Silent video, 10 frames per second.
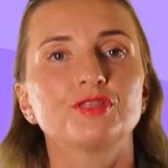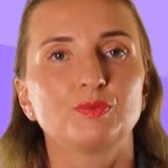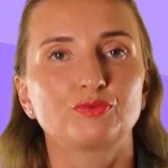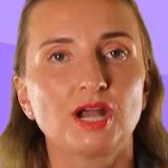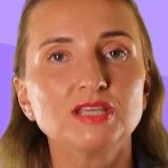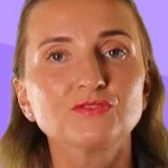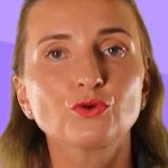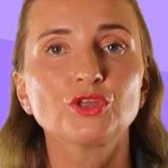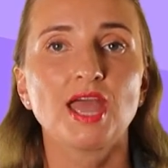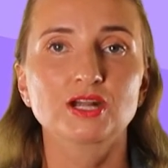The price
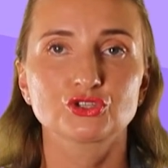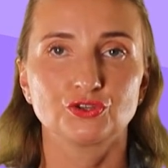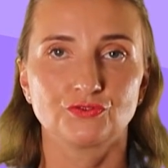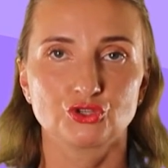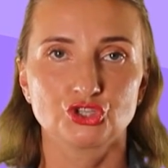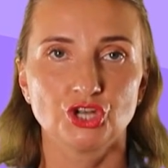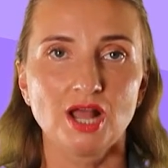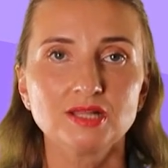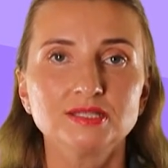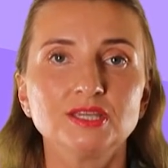for the extra
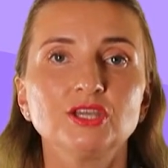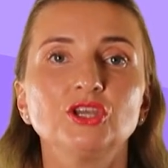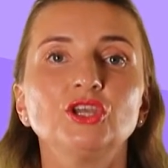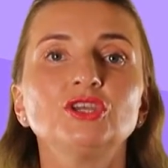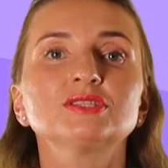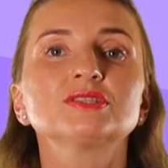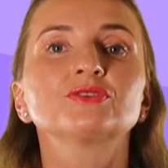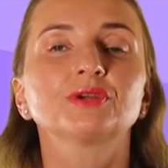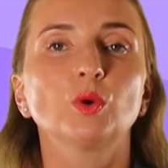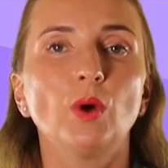functionality is the
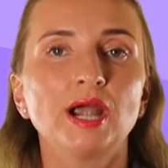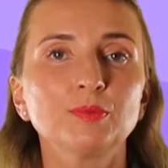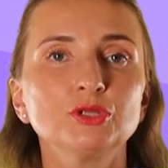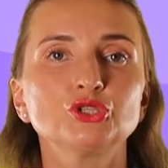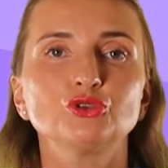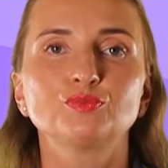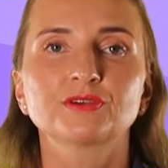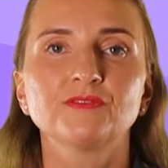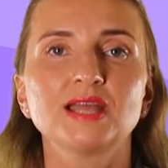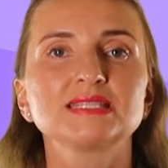requirement to
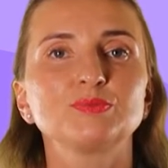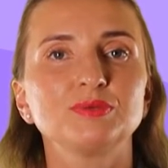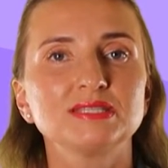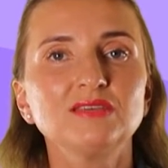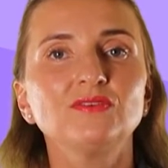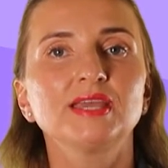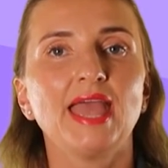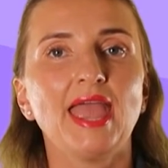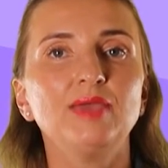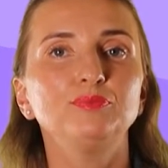provide specific
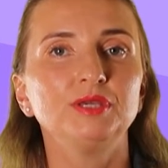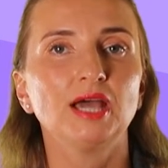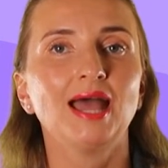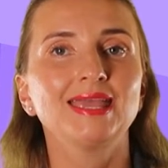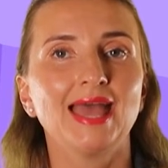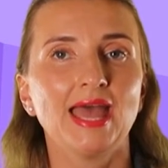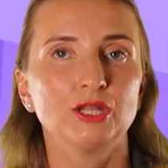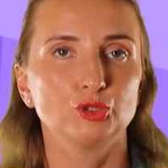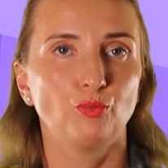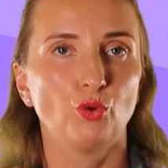API
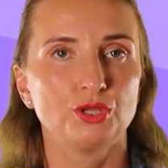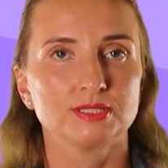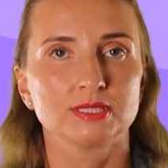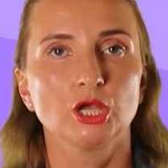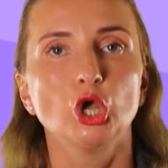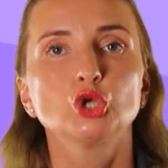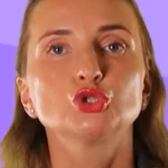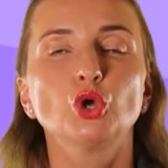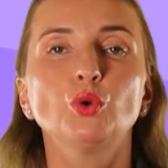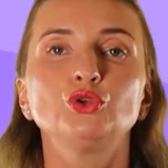endpoints.
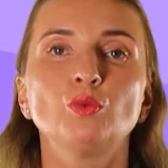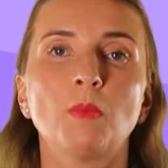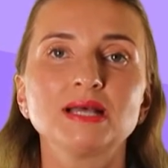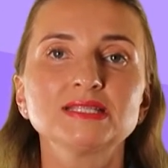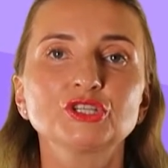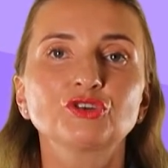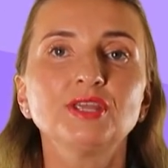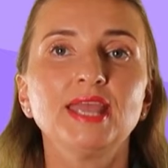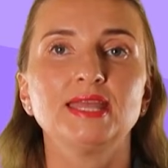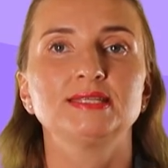So you must
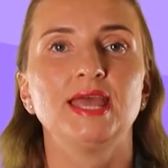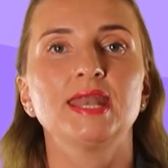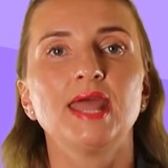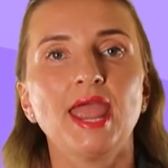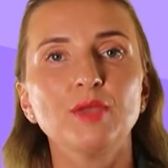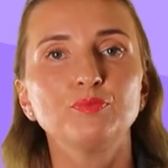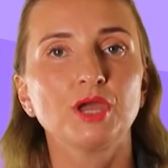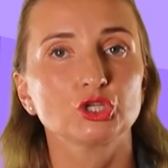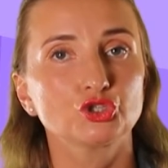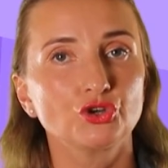create an
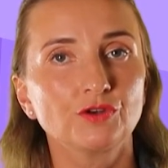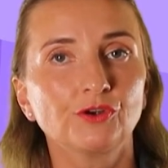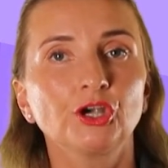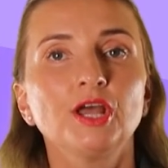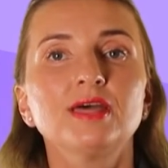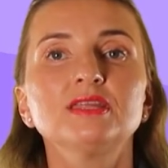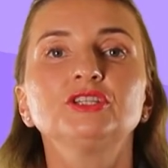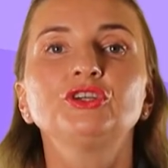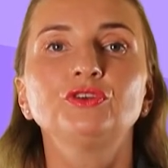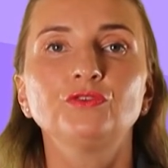API server
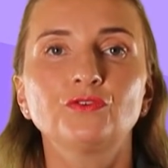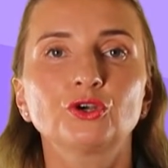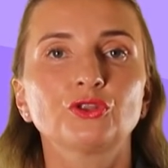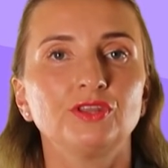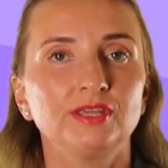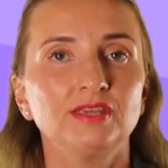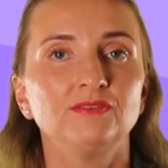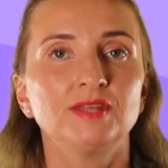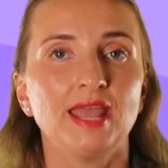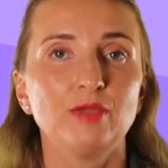that converts the
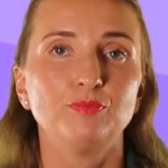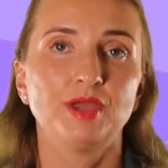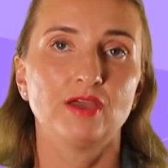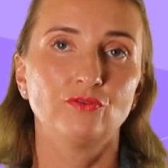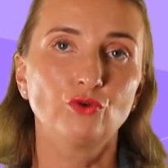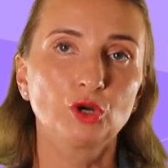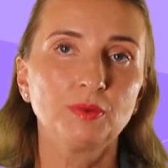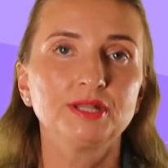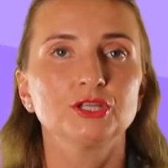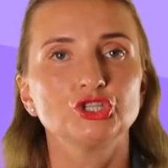given API
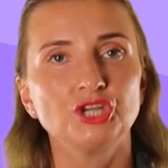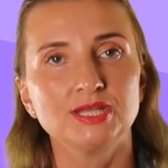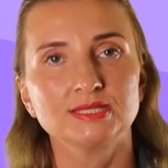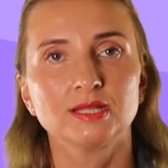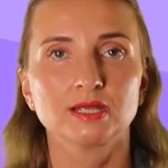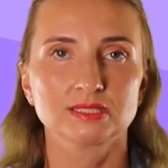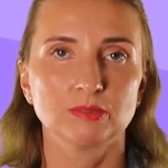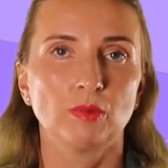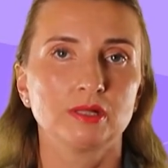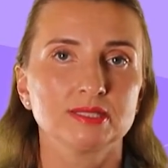format, JSON,
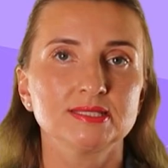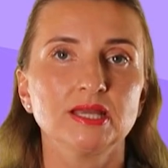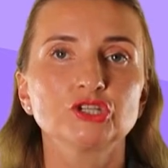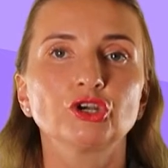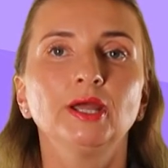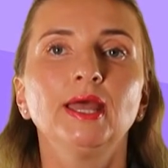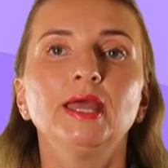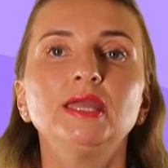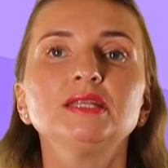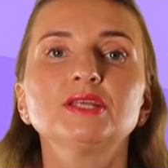XML, etc.,
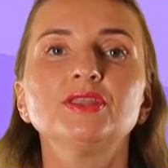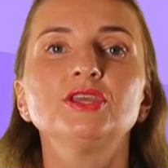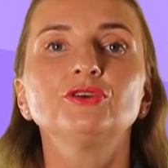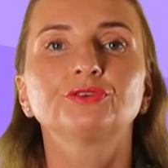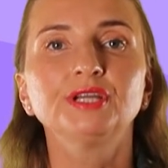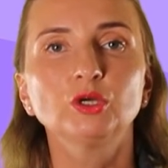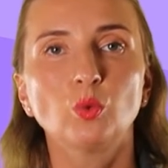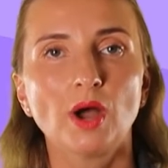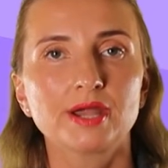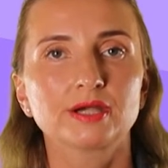into the
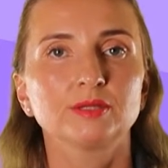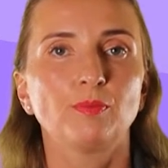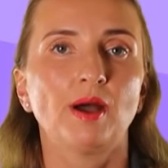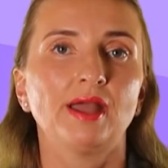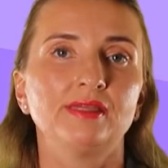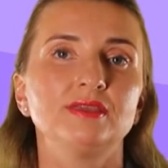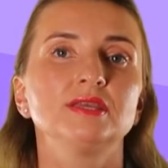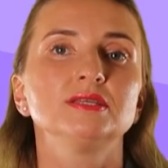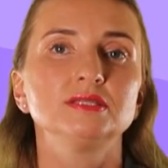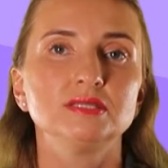required by
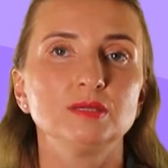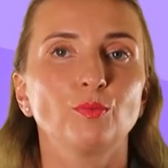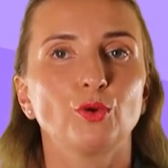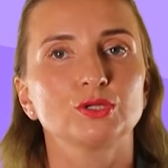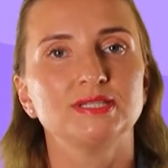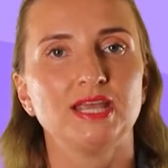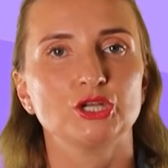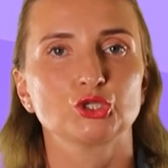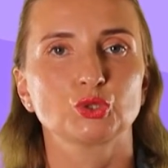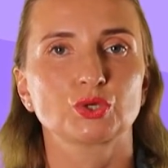the Simpod
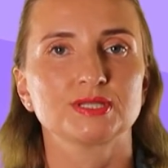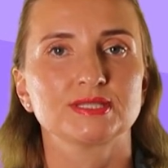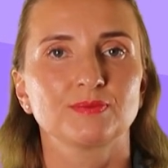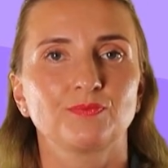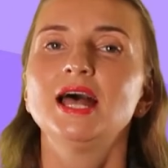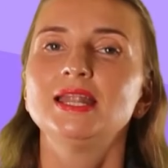data source.